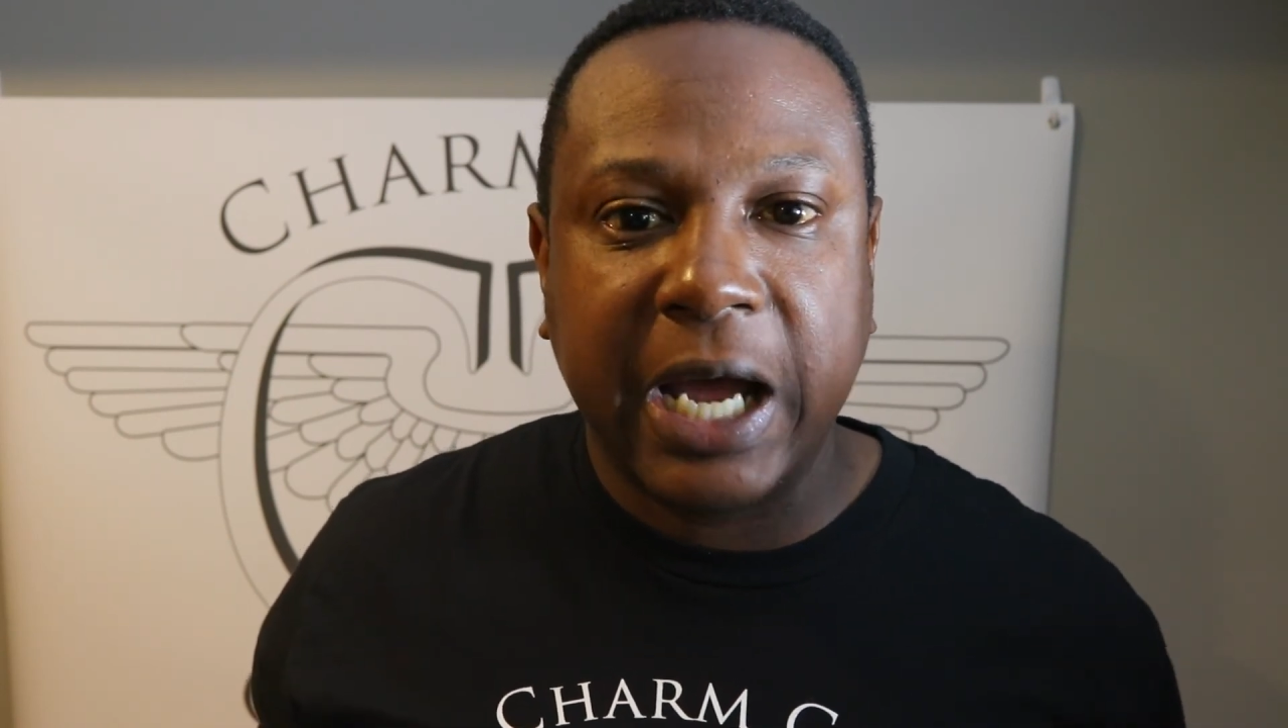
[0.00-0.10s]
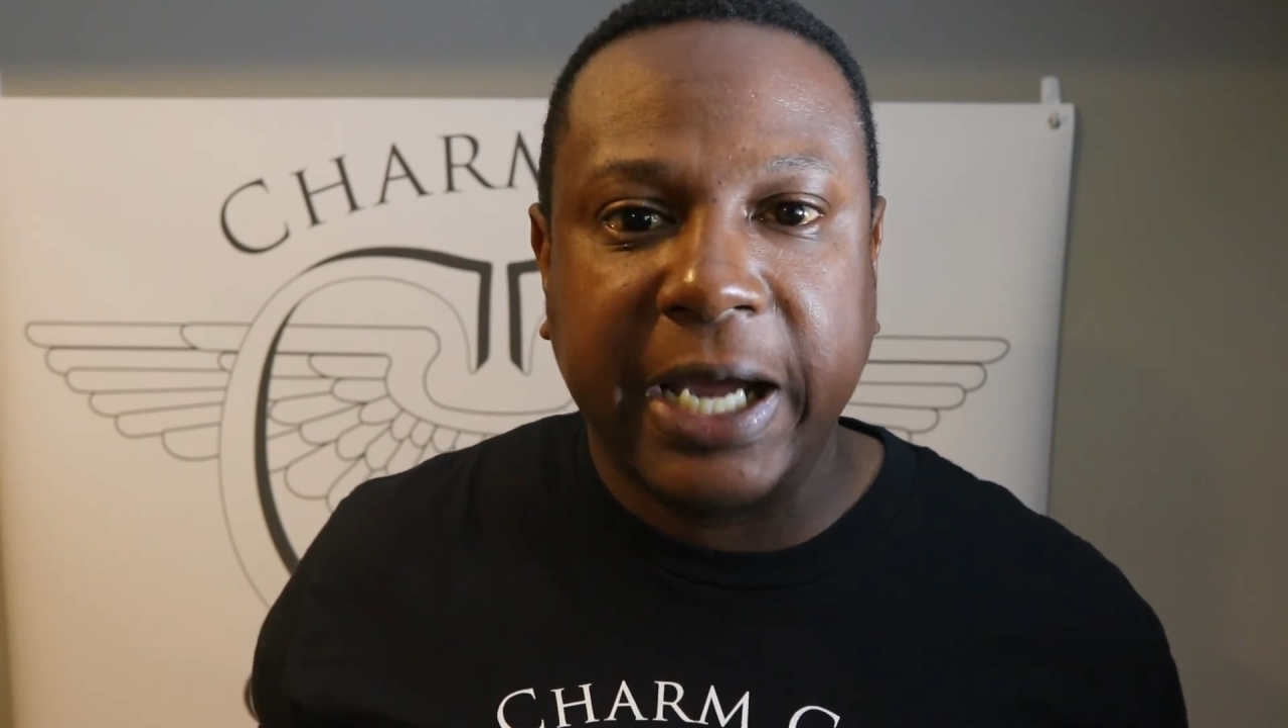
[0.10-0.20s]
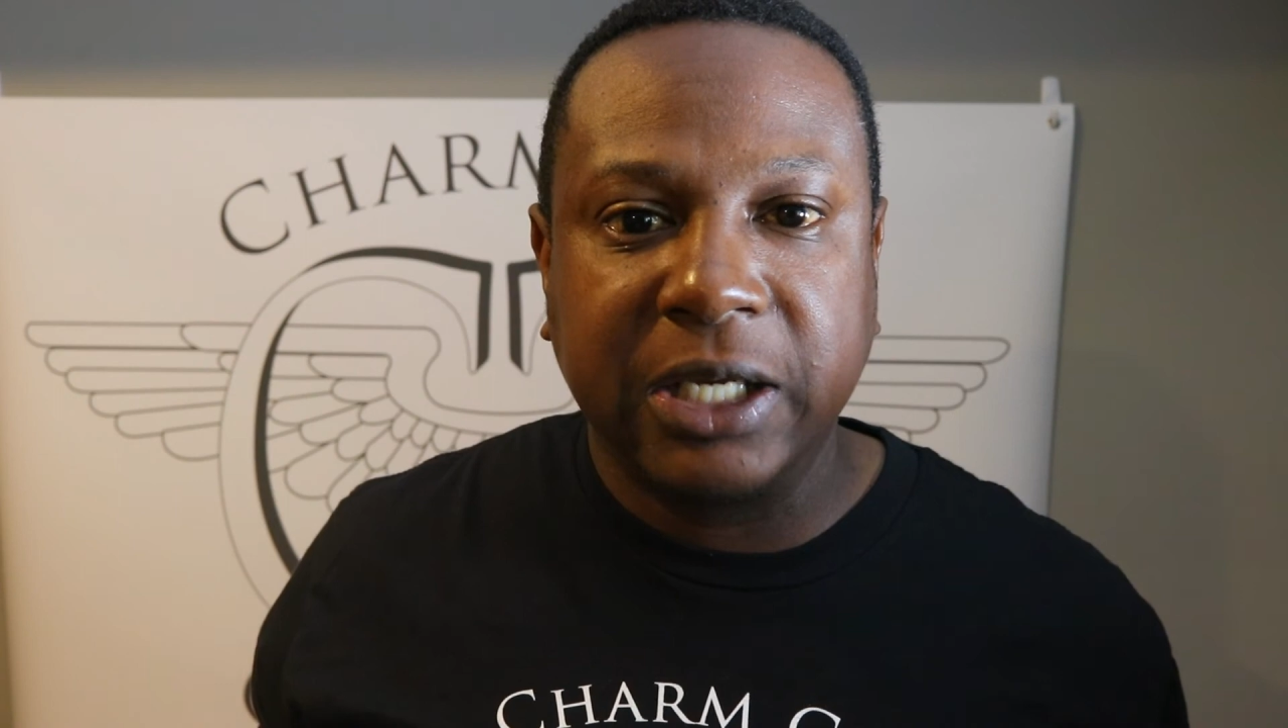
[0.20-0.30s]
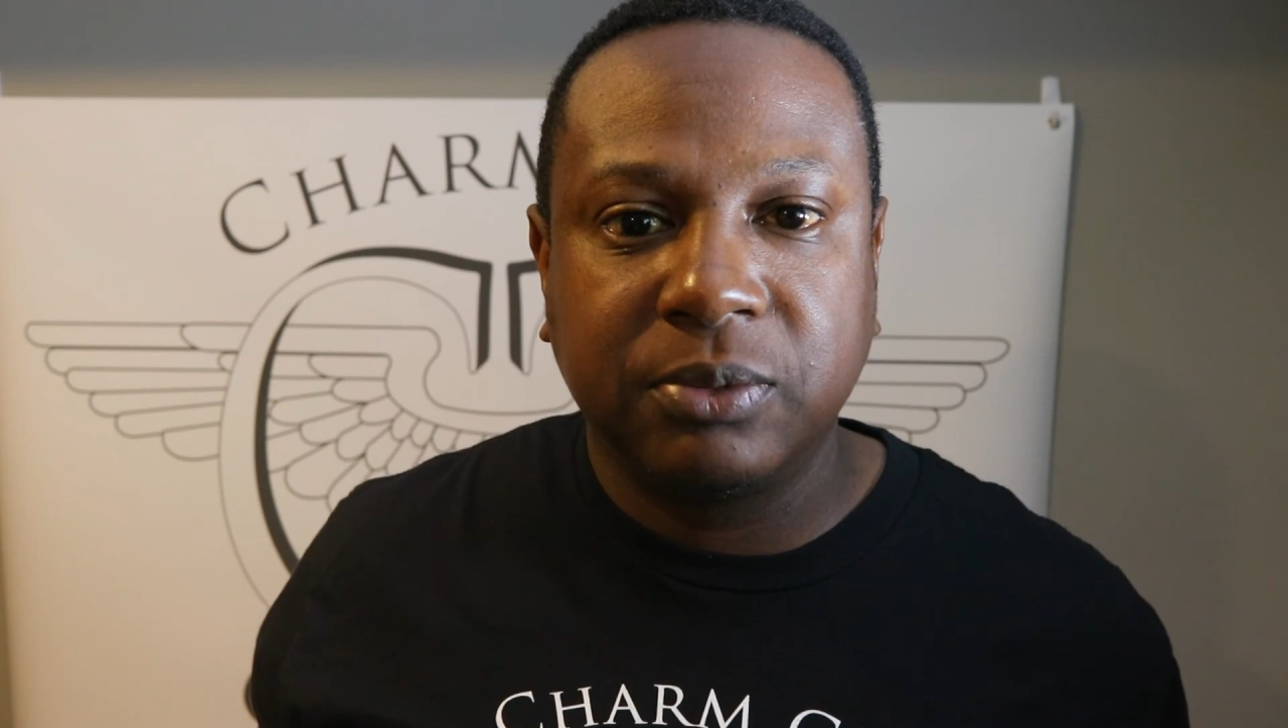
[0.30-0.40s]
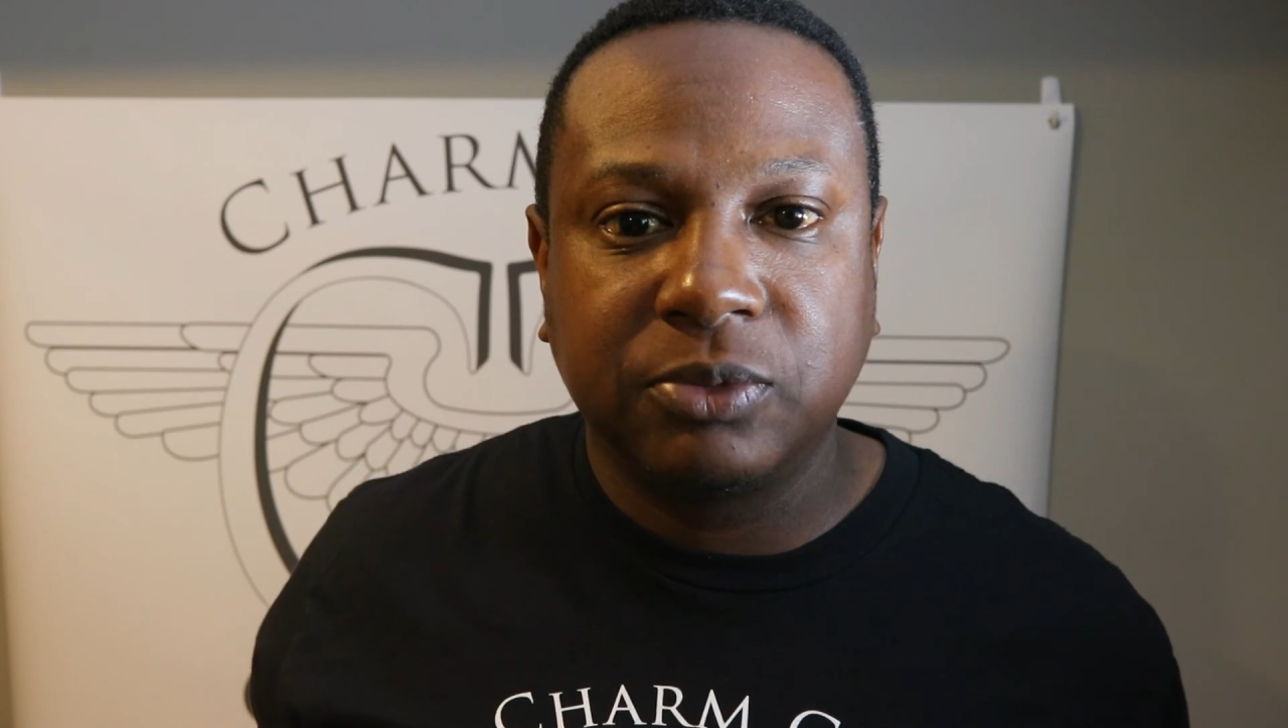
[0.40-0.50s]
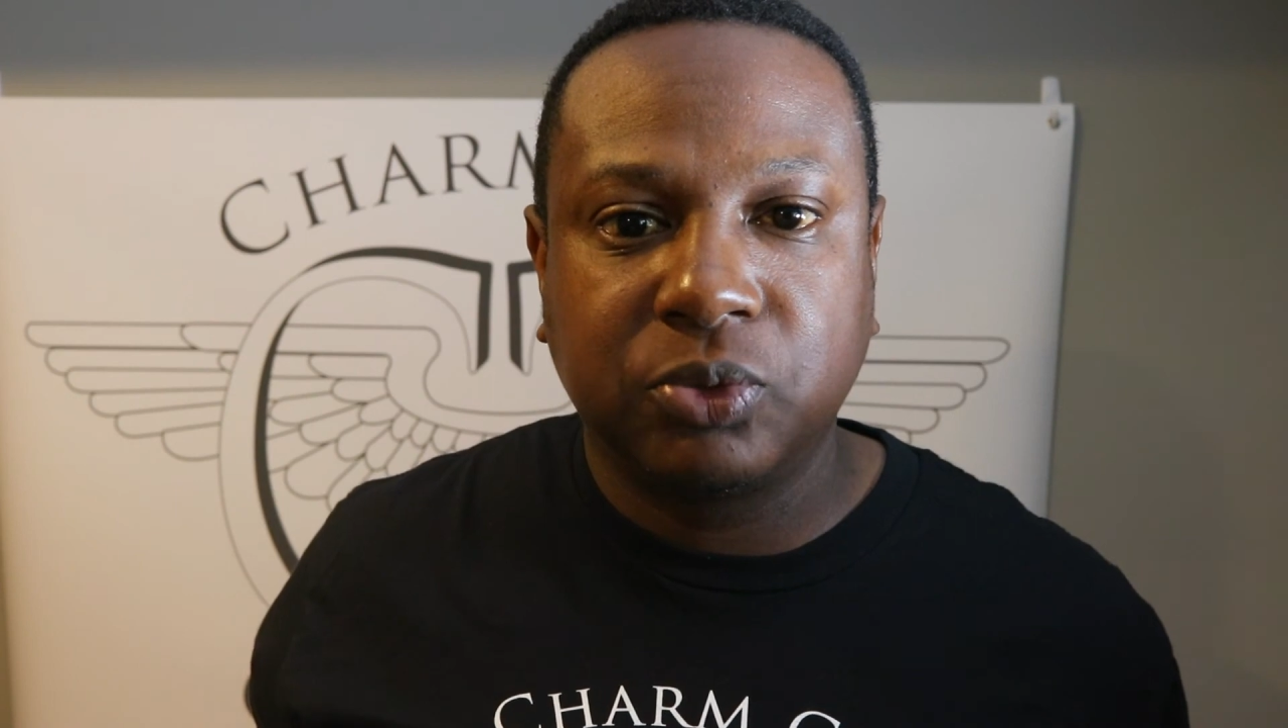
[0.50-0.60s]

items